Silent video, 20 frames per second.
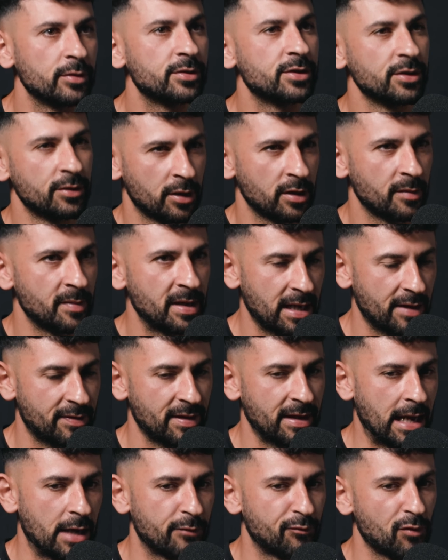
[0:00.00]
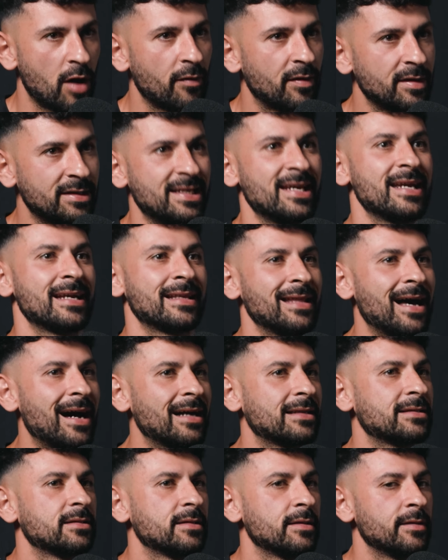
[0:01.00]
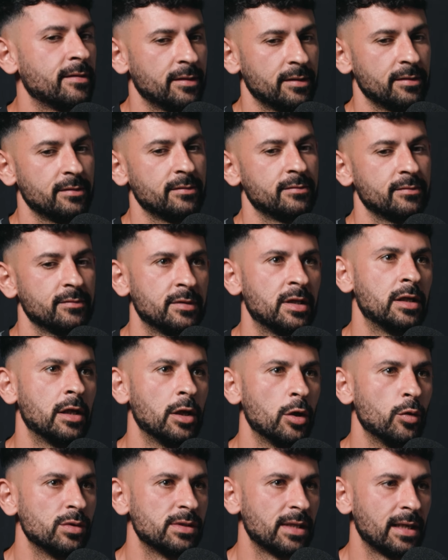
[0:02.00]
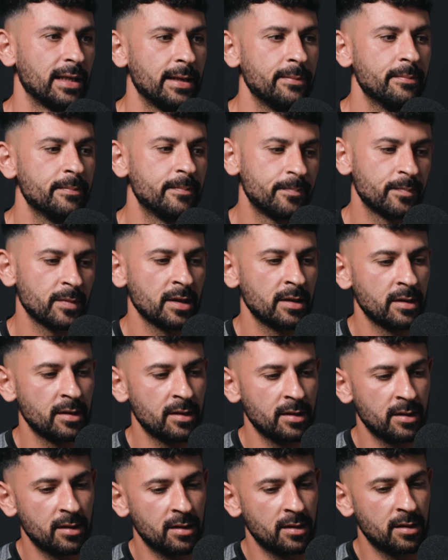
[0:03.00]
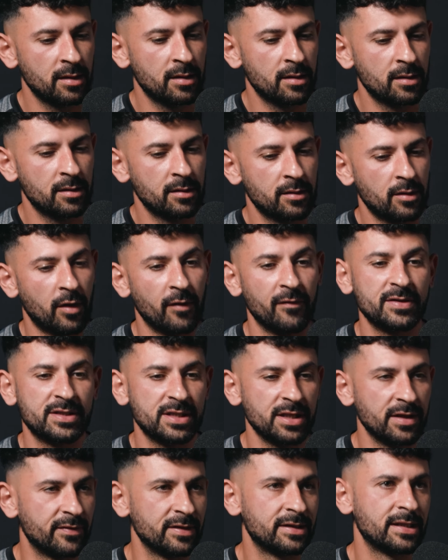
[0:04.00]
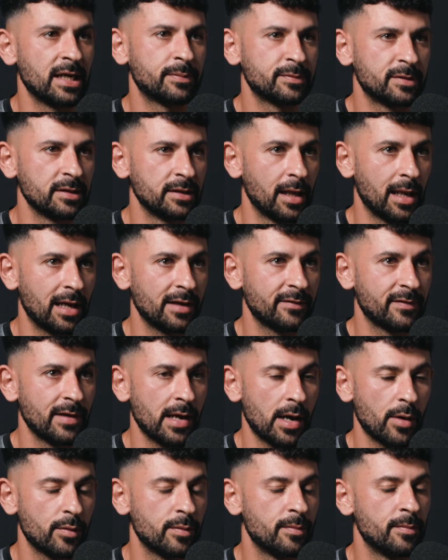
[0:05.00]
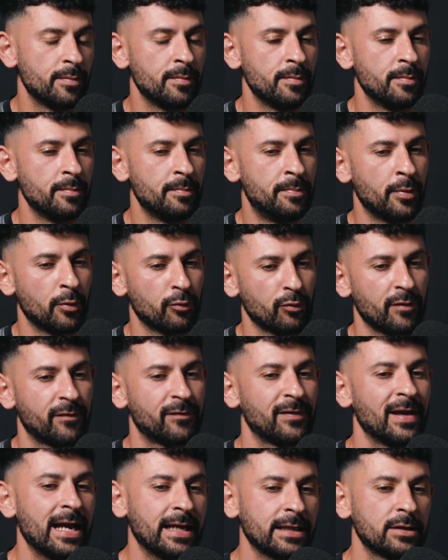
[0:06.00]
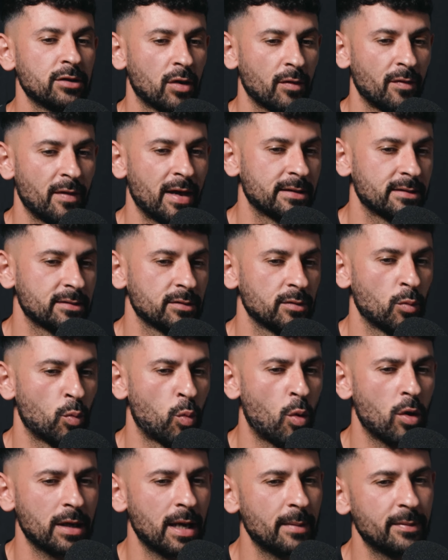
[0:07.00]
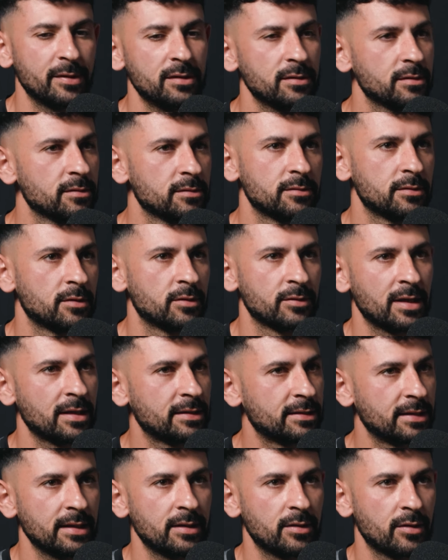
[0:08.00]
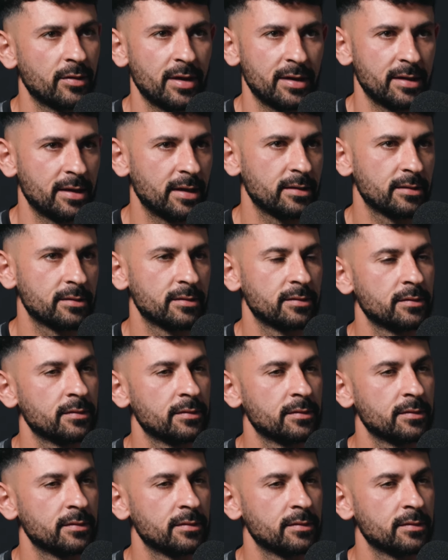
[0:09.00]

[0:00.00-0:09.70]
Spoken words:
but do you know what I mean? I think I'd rather take that than lose a limb. Obviously, you've adapted to life now. But reflecting on that, what happened on that day or that night?